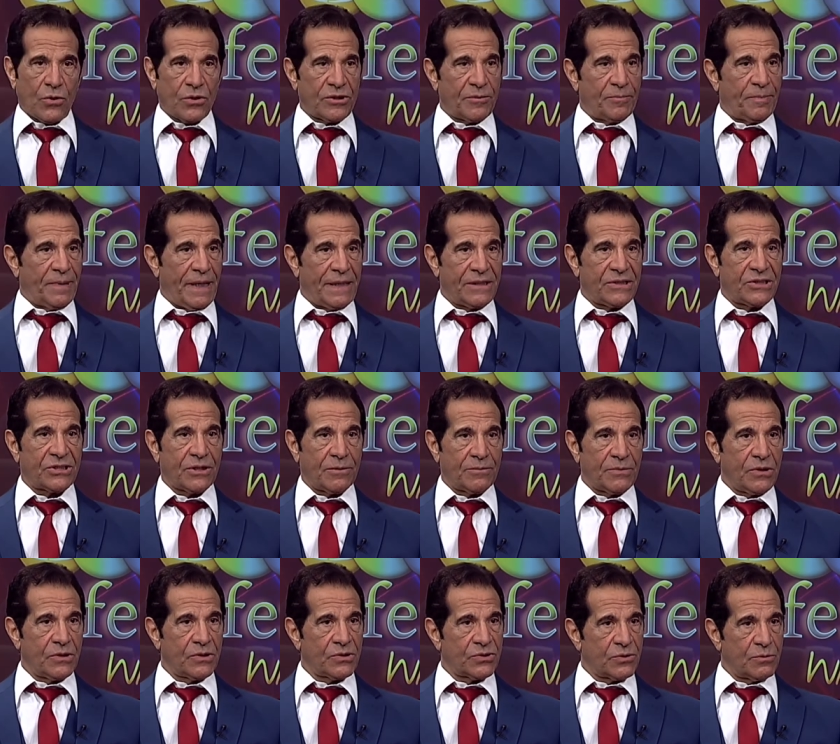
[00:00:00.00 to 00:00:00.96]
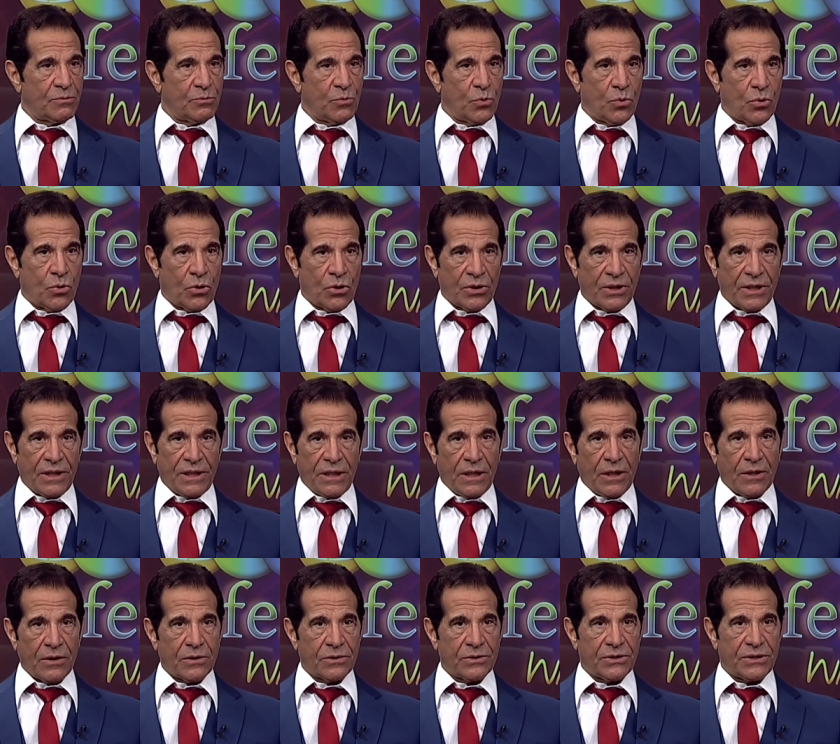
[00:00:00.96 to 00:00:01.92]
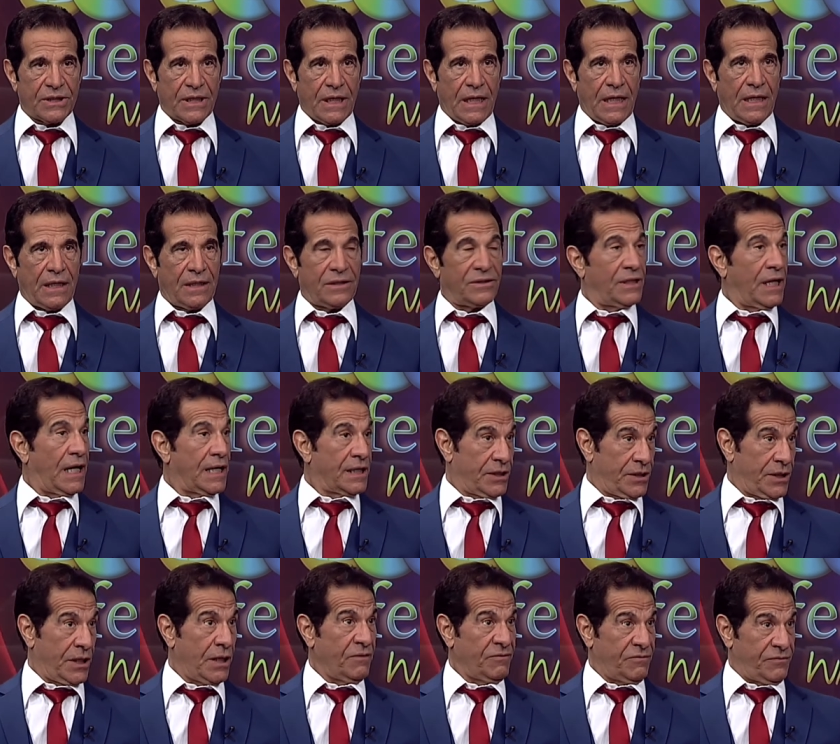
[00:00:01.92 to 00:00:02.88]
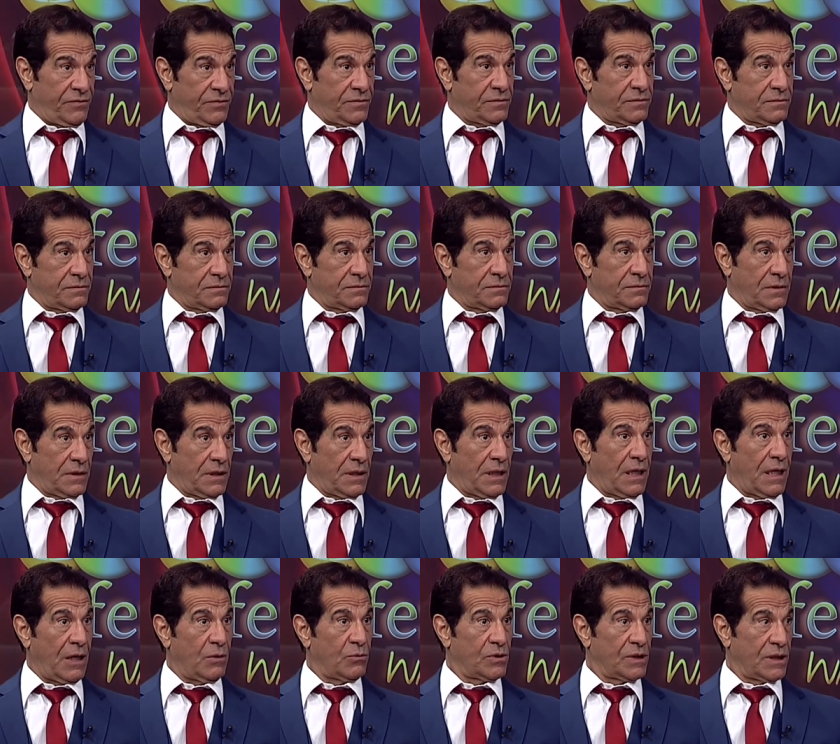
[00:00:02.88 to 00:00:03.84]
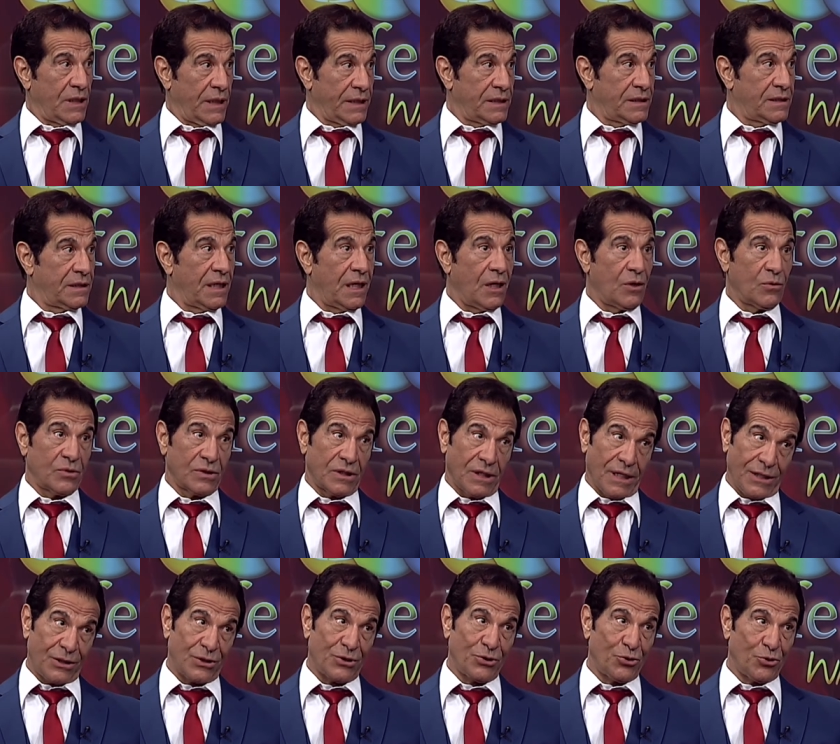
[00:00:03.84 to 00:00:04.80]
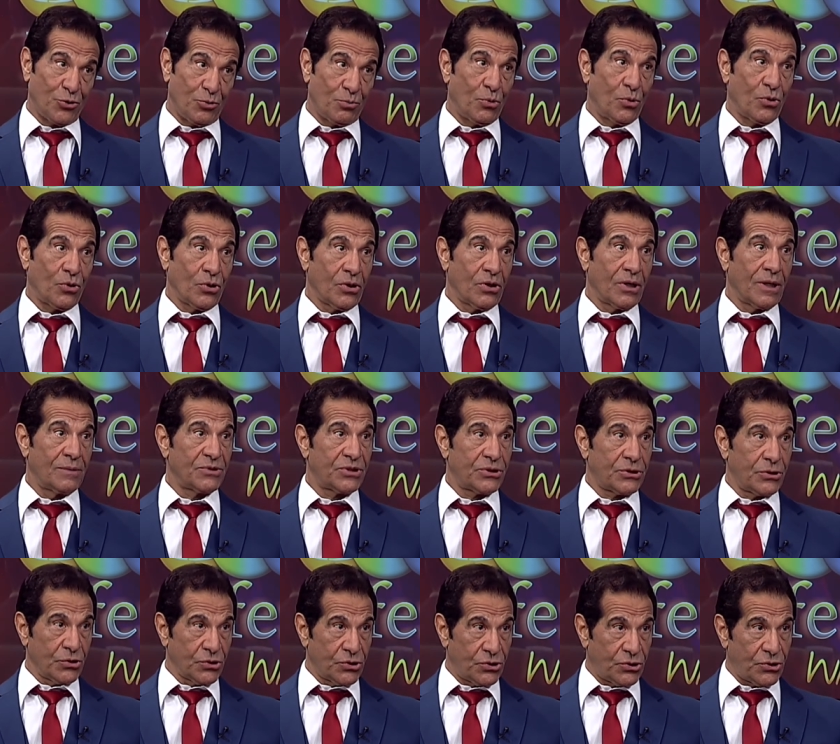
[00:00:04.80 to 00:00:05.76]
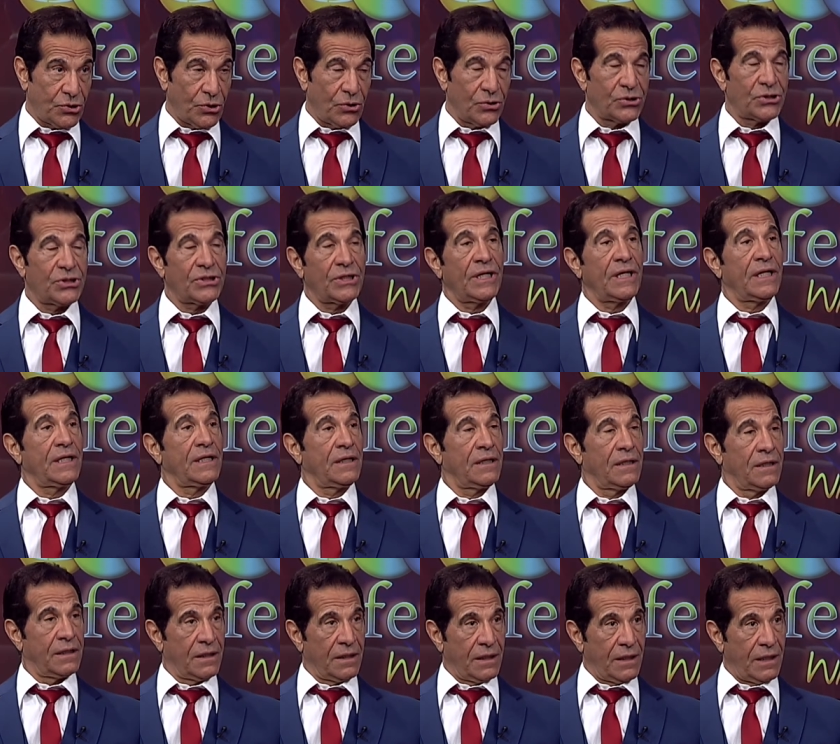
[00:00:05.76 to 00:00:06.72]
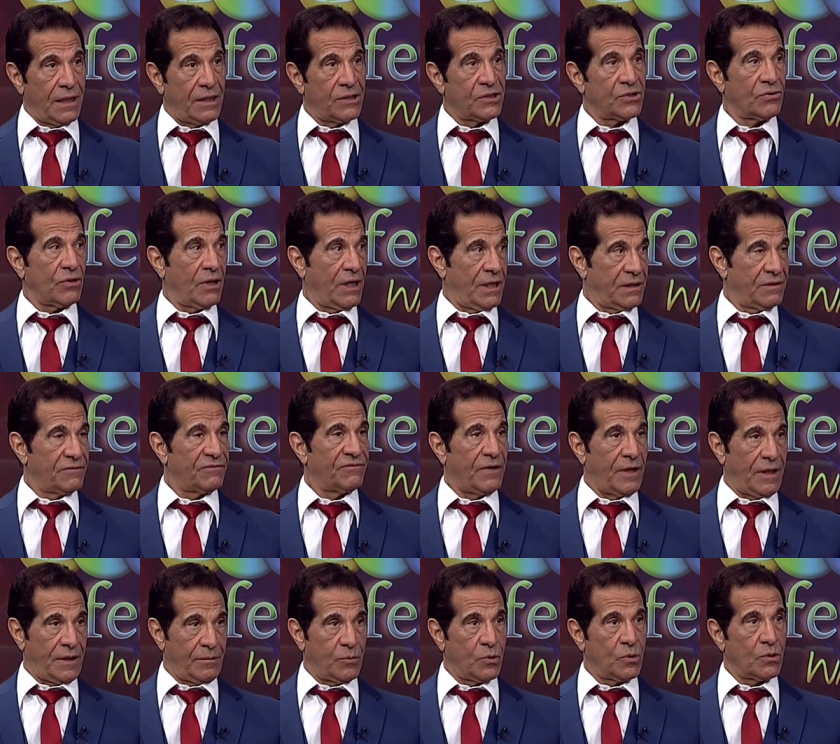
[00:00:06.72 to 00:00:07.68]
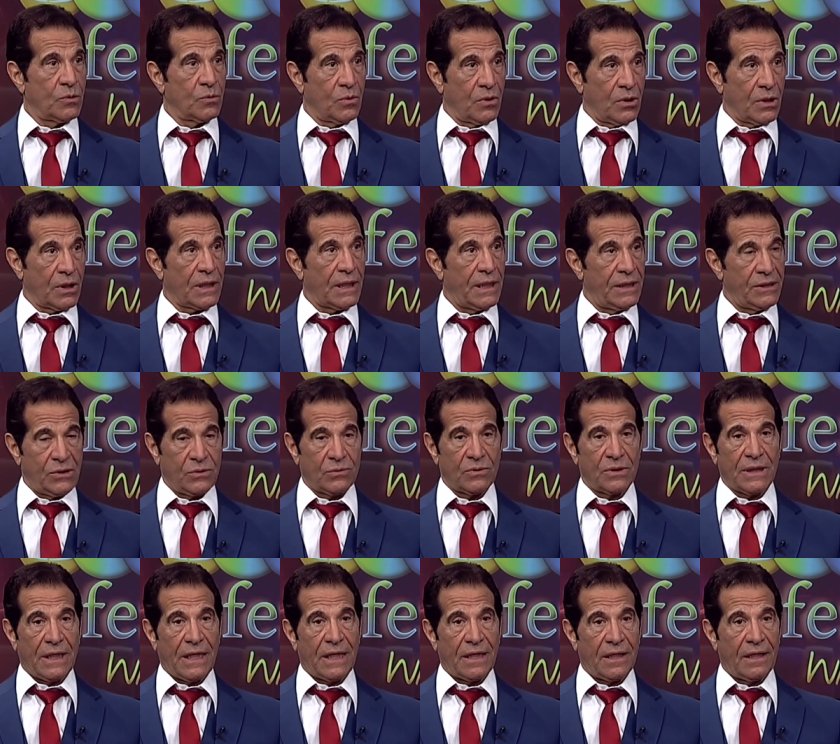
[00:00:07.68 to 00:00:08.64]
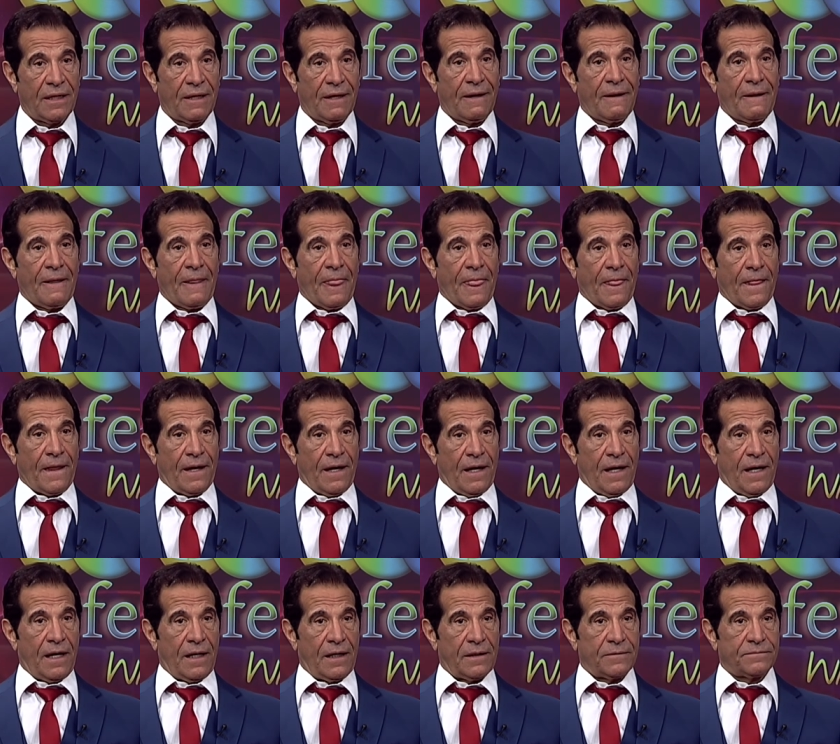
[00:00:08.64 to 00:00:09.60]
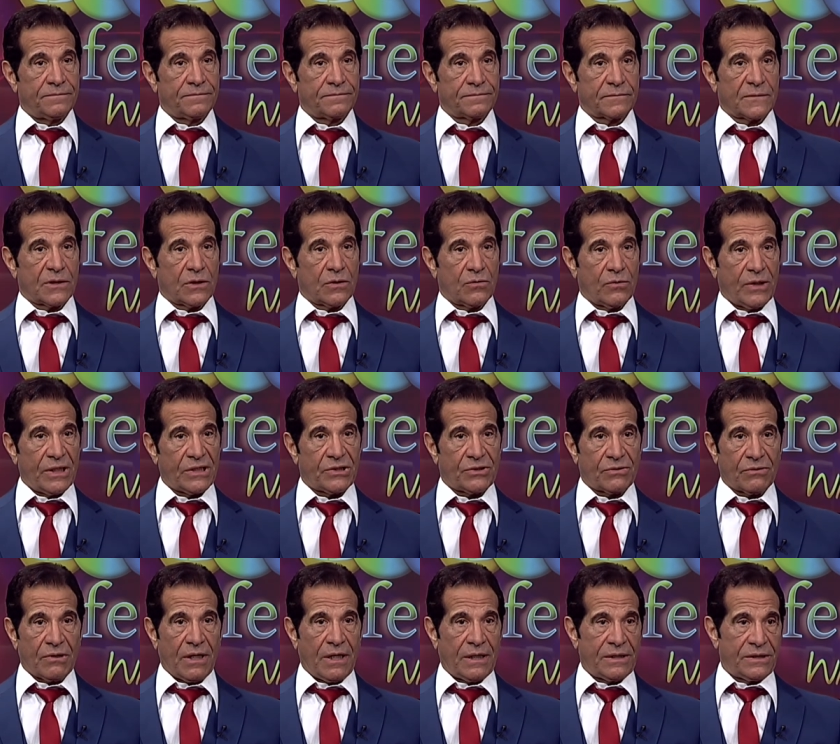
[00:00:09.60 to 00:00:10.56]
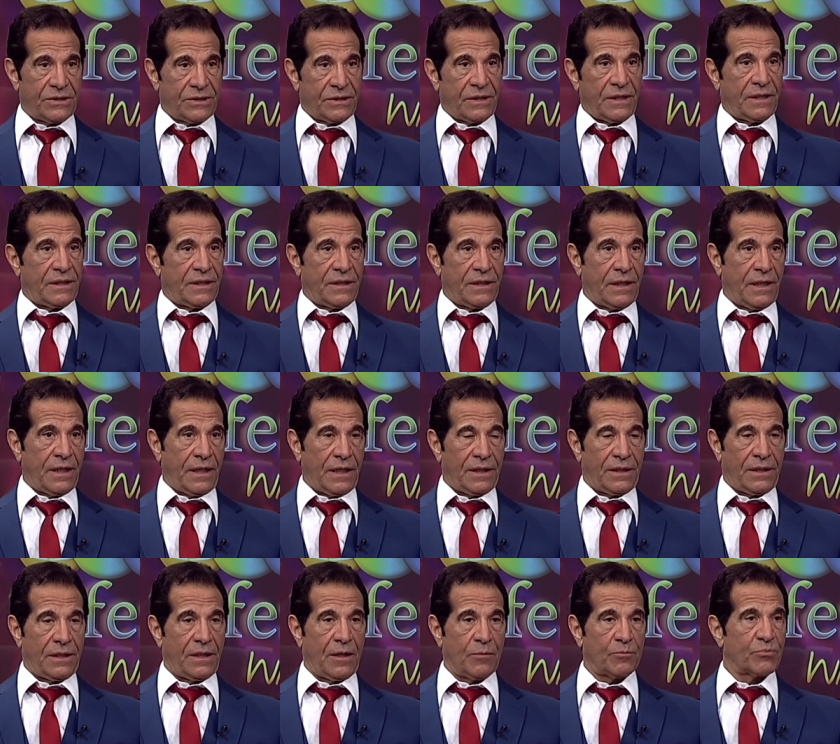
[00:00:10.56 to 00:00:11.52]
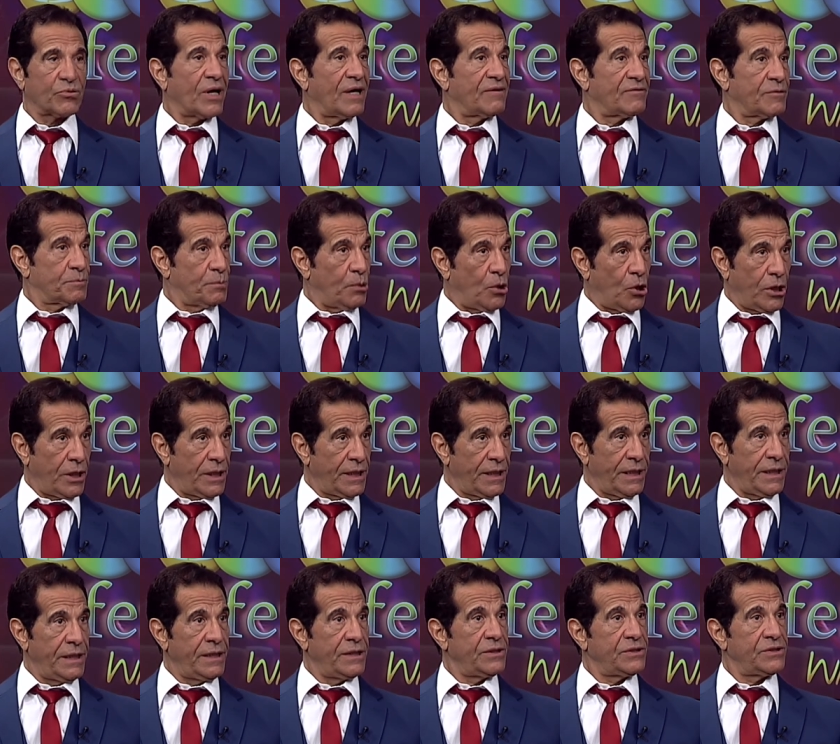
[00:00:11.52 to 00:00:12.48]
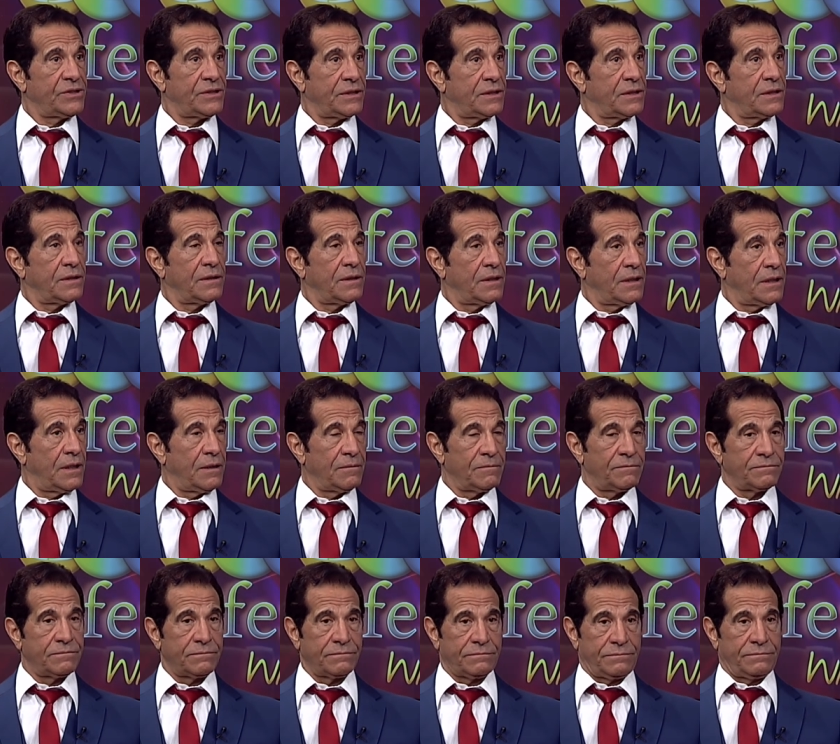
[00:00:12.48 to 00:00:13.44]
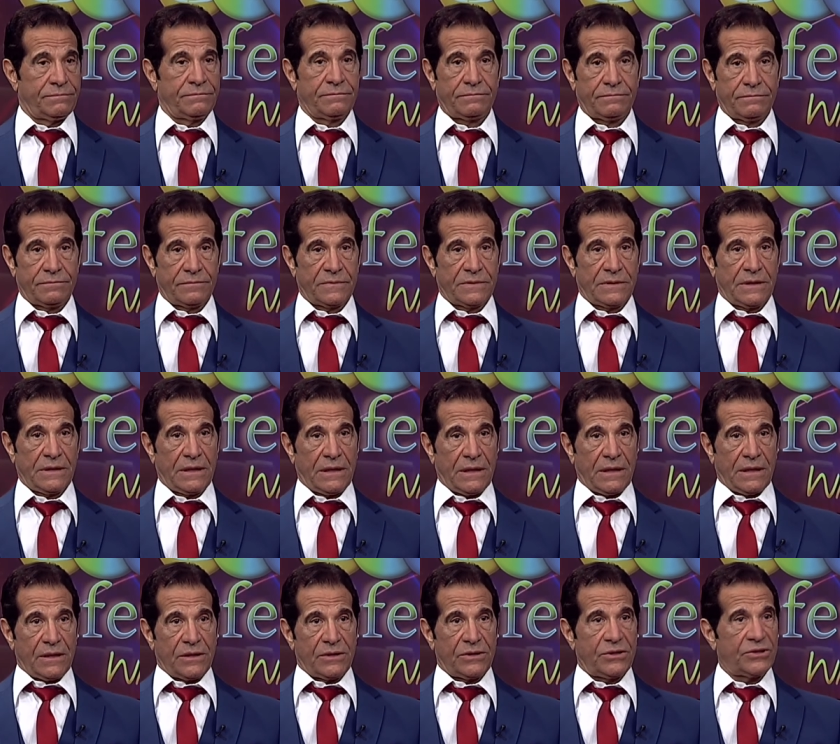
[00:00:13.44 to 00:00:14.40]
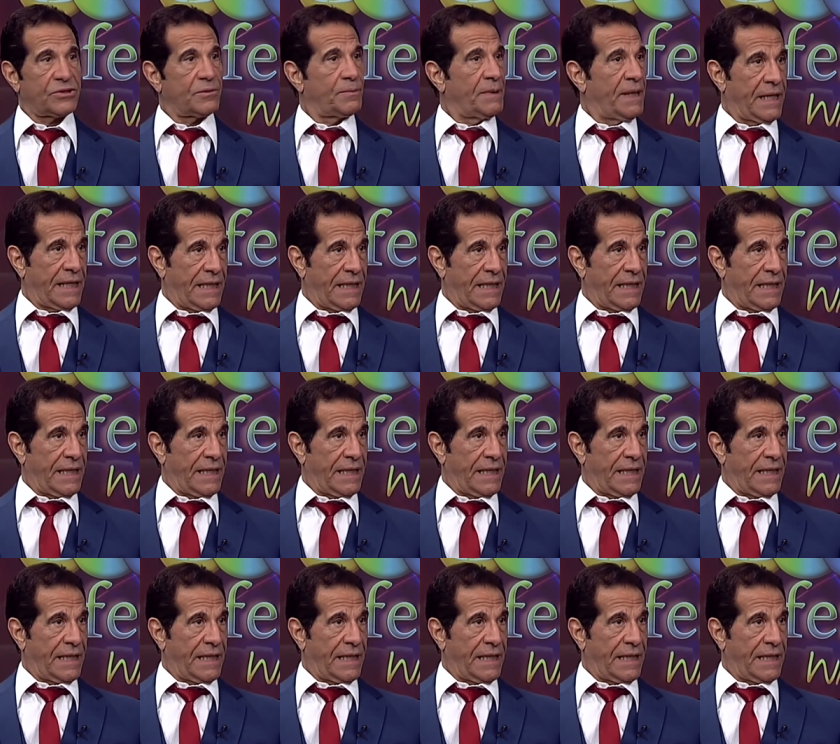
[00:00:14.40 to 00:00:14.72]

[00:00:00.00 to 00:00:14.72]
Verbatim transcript: depends. Some years are more than others. Uh, not enough. Okay. I would oh, like I would like to do, do more. Like I'm still more? searching and trying to find more work. I do a lot of uh, restaurants and and uh, private parties and uh, just about